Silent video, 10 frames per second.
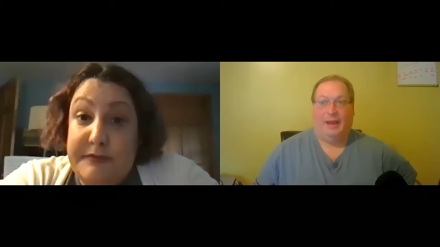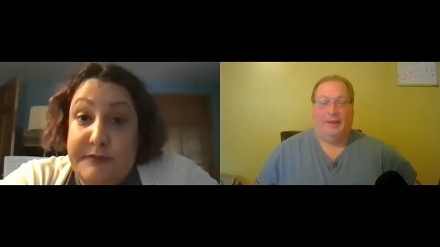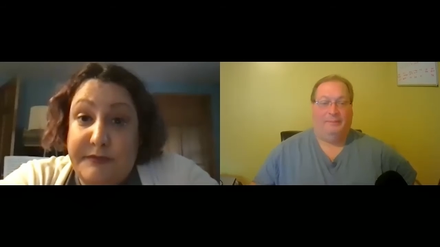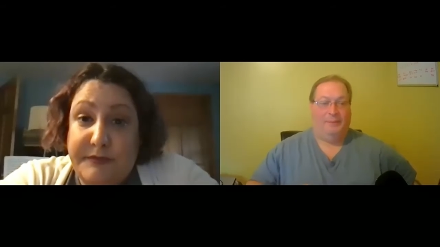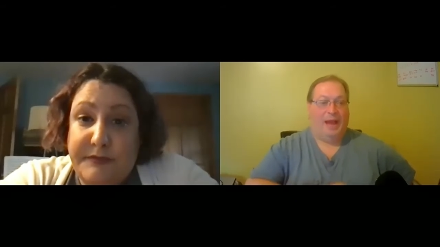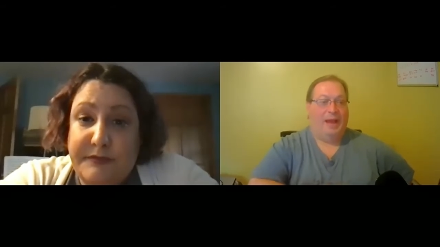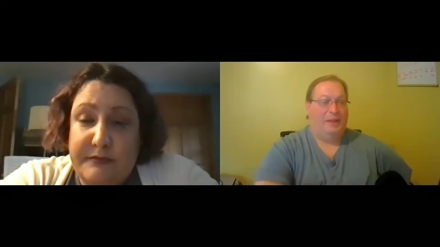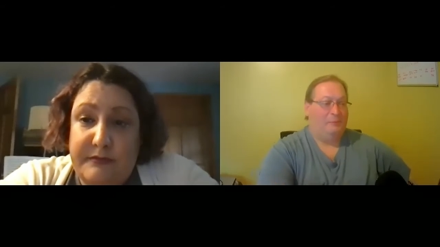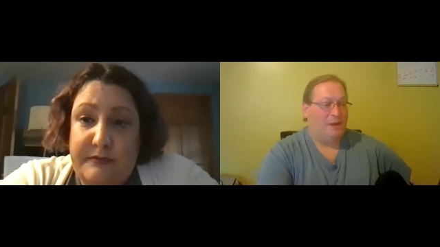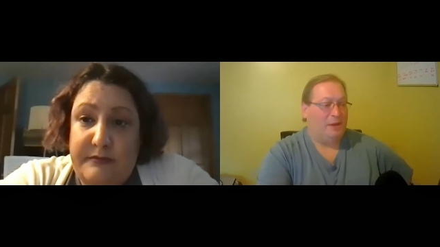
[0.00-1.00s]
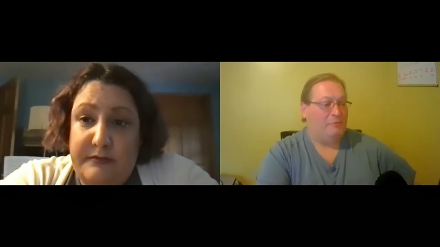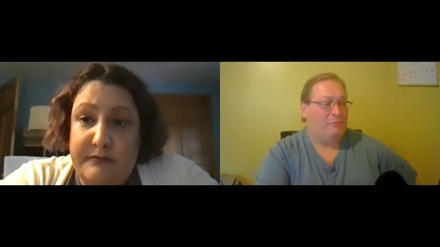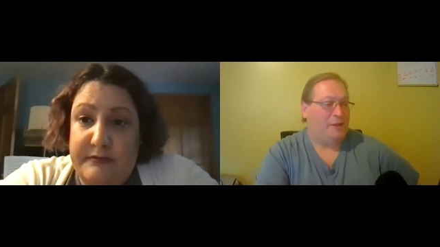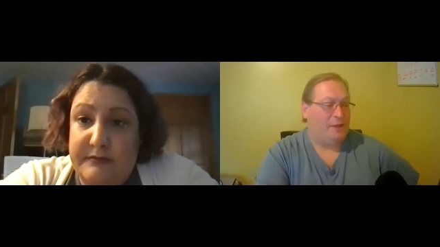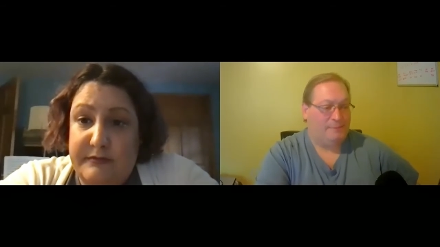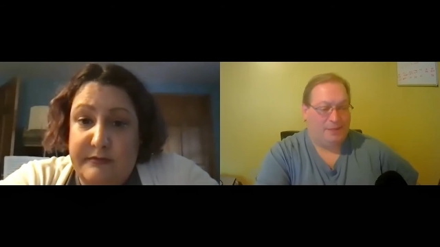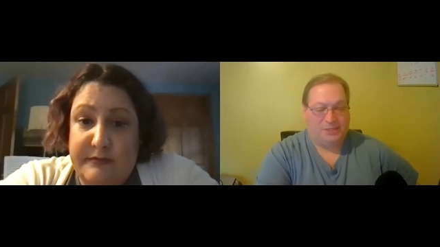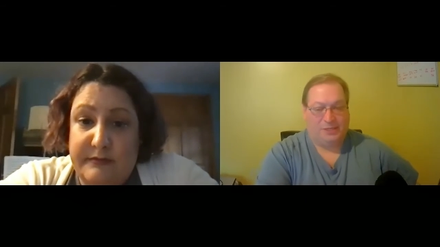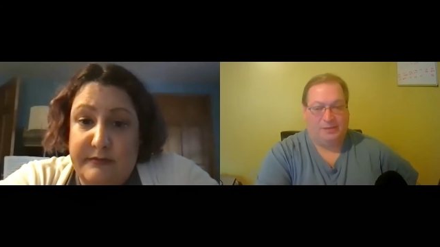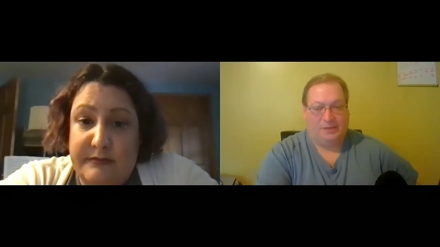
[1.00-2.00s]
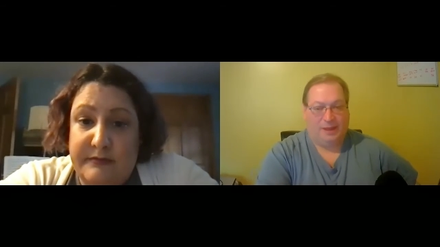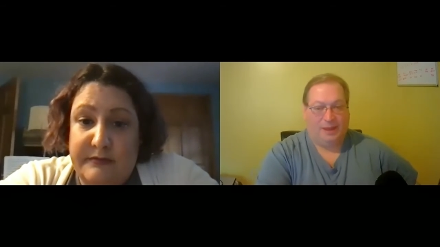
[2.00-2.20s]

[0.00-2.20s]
Speaker 1: I'm on the redistricting commission.